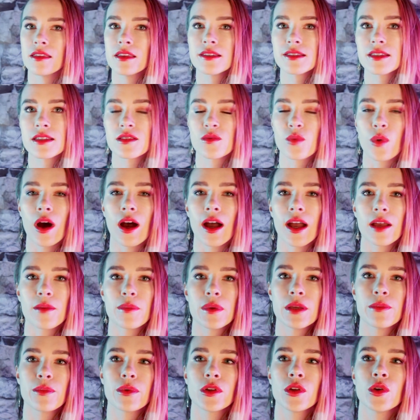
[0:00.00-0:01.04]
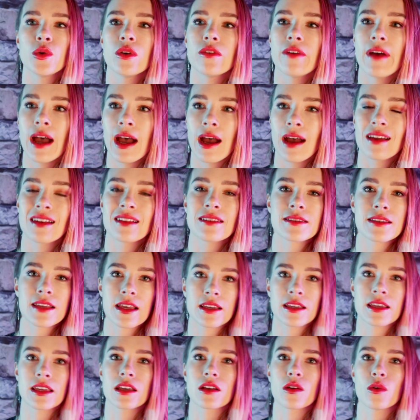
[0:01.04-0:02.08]
And this is why people who have had
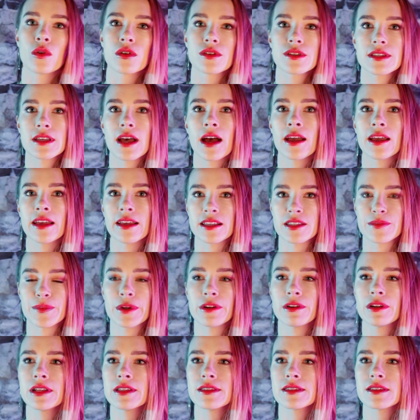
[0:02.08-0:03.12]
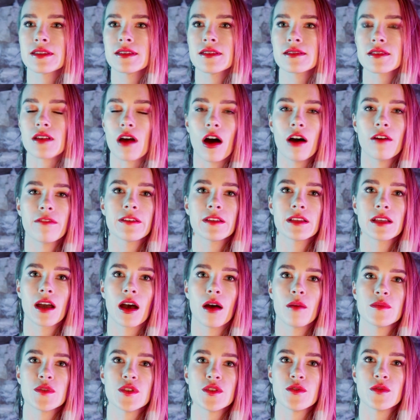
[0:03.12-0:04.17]
psychic or psi experiences often
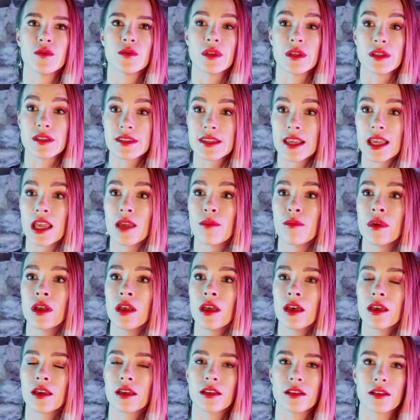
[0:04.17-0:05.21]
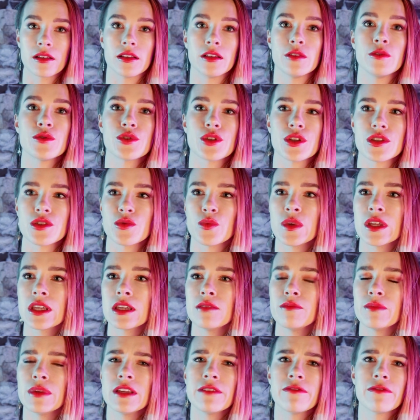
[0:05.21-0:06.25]
come to the same conclusions. We
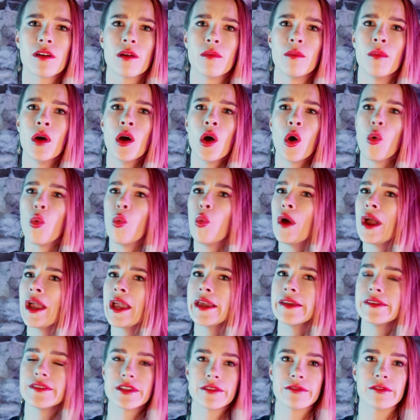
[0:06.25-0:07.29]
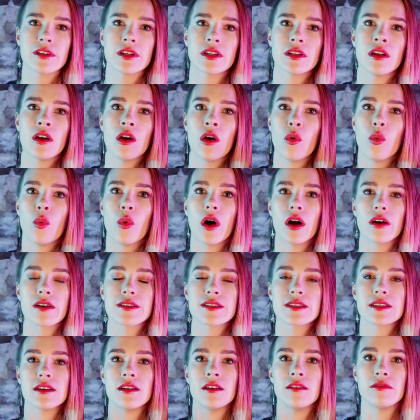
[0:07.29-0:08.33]
can be from way different
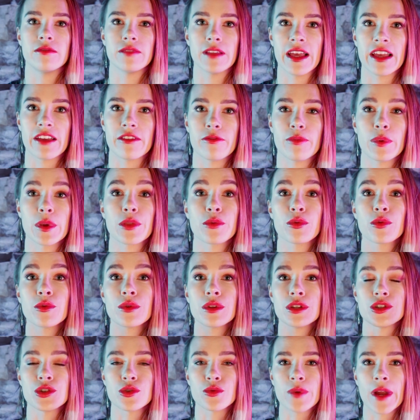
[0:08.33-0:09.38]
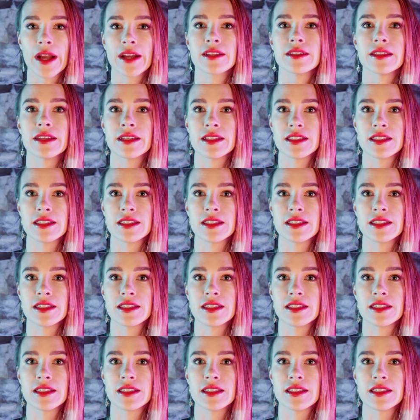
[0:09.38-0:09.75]
walks of life, but through the direct